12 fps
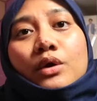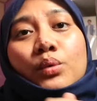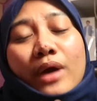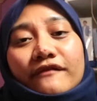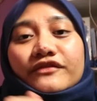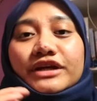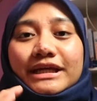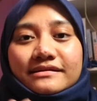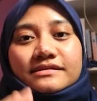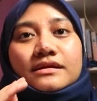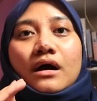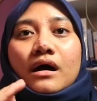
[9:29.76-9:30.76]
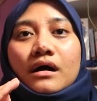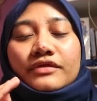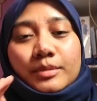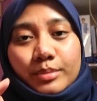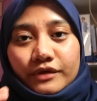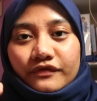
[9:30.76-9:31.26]
whoever eats
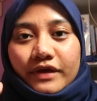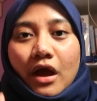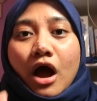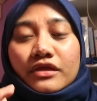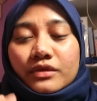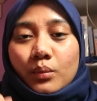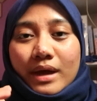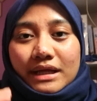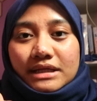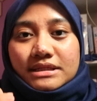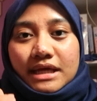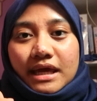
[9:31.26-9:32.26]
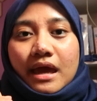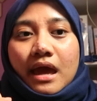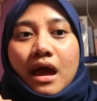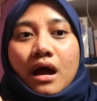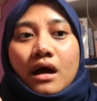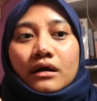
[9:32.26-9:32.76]
the buffet on the wedding day
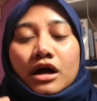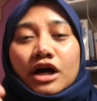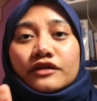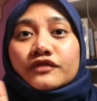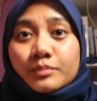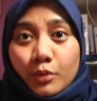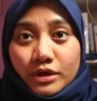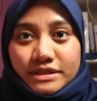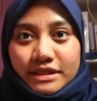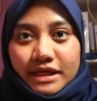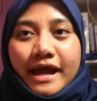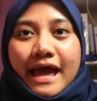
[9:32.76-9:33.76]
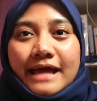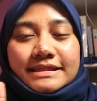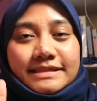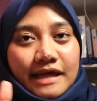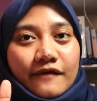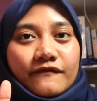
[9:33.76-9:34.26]
got food poisoning,
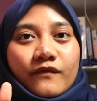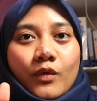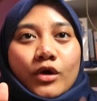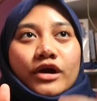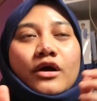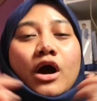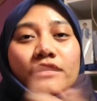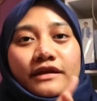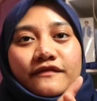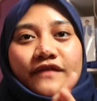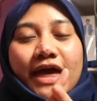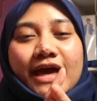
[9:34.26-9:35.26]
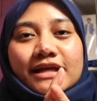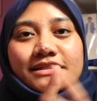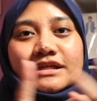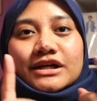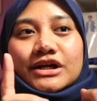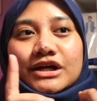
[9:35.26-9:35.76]
except for Olive and
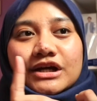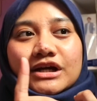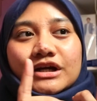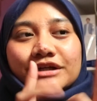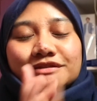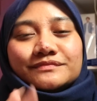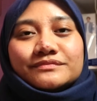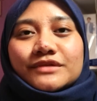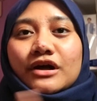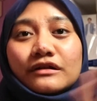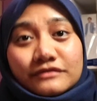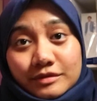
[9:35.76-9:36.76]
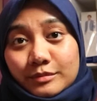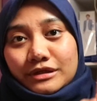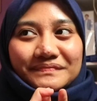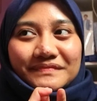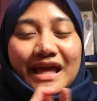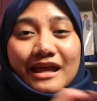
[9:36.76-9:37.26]
her
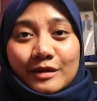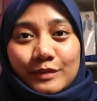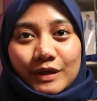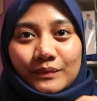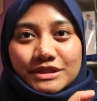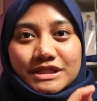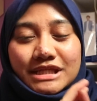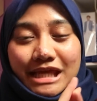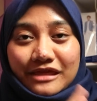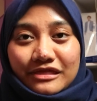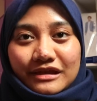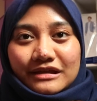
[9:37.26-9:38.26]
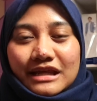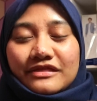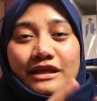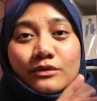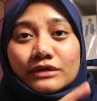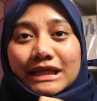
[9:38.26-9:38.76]
ultimate enemy, which is Ethan.
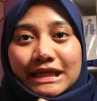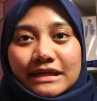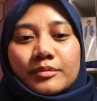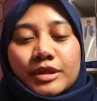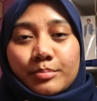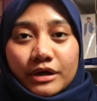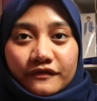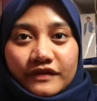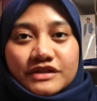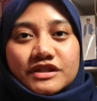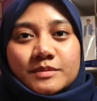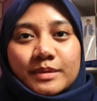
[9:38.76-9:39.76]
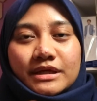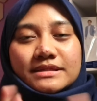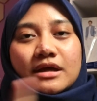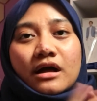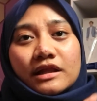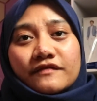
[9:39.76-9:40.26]
They don't eat the buffet just
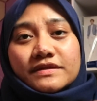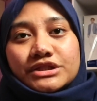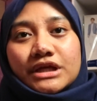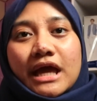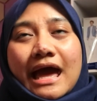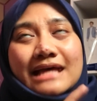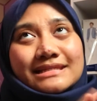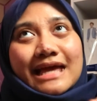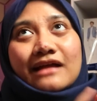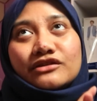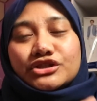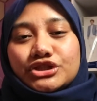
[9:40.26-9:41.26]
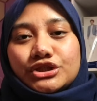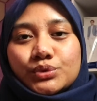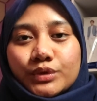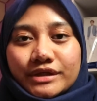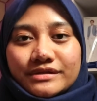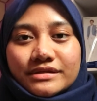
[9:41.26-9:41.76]
because Olive has allergy
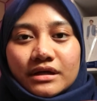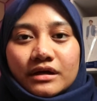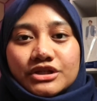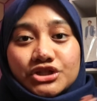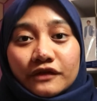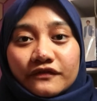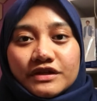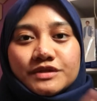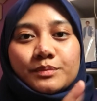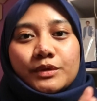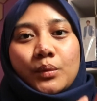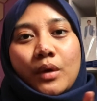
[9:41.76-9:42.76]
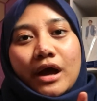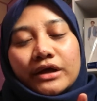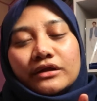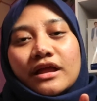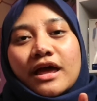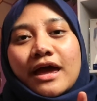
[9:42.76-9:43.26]
towards shellfish.
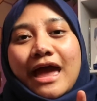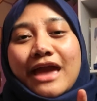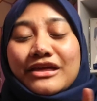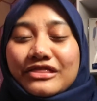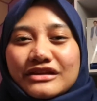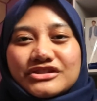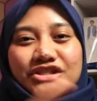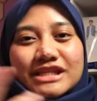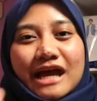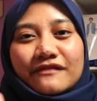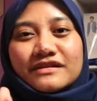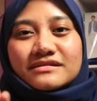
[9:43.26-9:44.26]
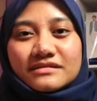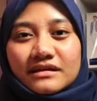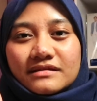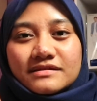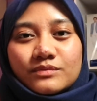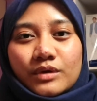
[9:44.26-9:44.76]
Meanwhile, Ethan just have these
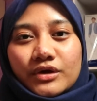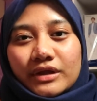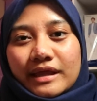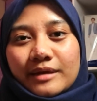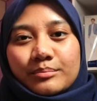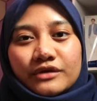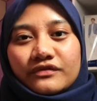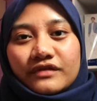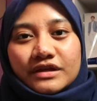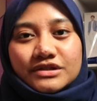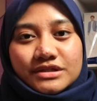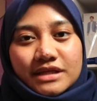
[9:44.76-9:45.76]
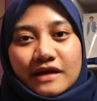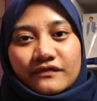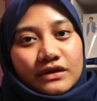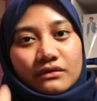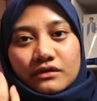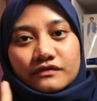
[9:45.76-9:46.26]
things where like buffet just have
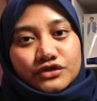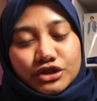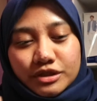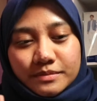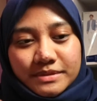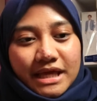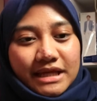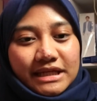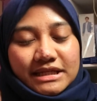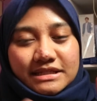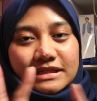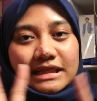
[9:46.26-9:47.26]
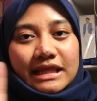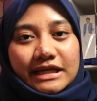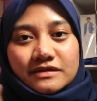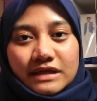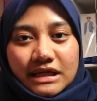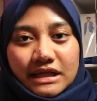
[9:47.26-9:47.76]
like a lot of germs and he doesn't like
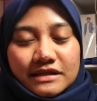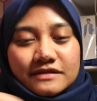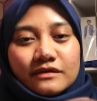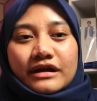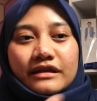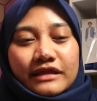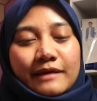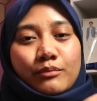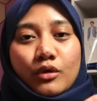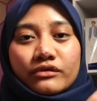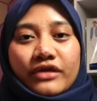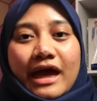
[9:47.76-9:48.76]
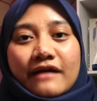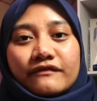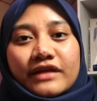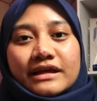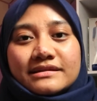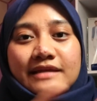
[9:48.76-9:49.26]
to eat it, so they both have
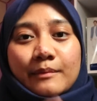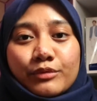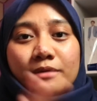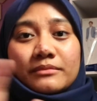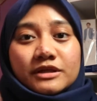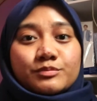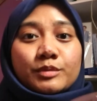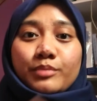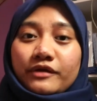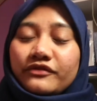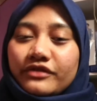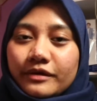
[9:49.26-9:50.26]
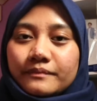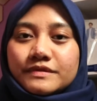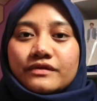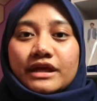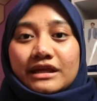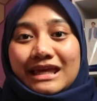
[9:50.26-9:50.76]
like separate meals prepared for them,
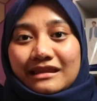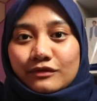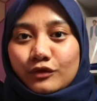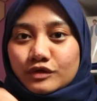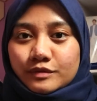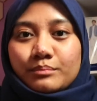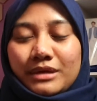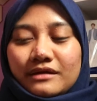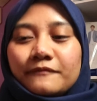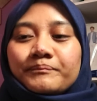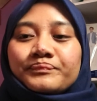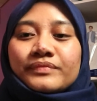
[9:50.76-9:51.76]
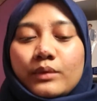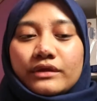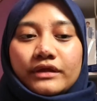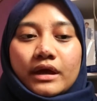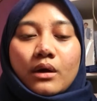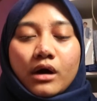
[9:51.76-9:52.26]
so they eat those meals. When
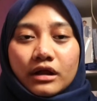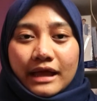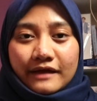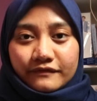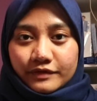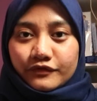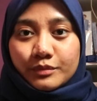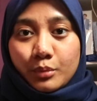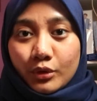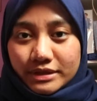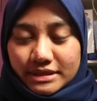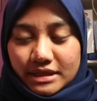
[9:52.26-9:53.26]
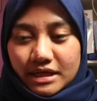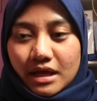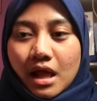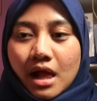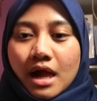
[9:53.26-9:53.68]
they all have the food poisoning,